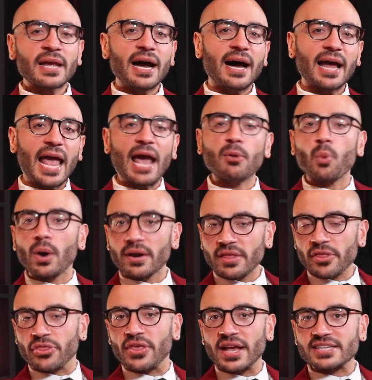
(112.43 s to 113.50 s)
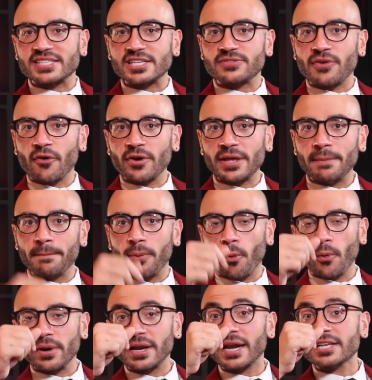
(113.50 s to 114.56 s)
And one of the things that's very
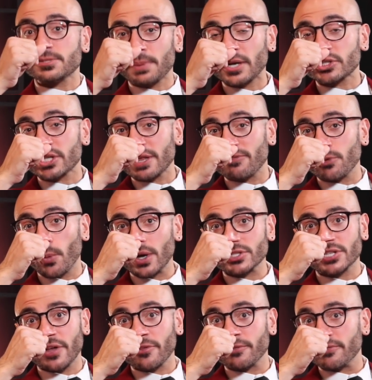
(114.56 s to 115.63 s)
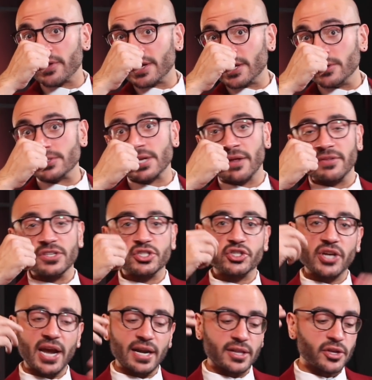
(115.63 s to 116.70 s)
important, and especially if you watch other videos on this
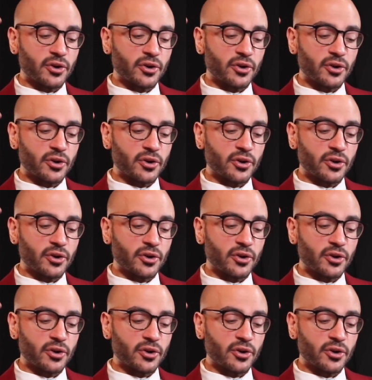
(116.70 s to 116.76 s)
channel,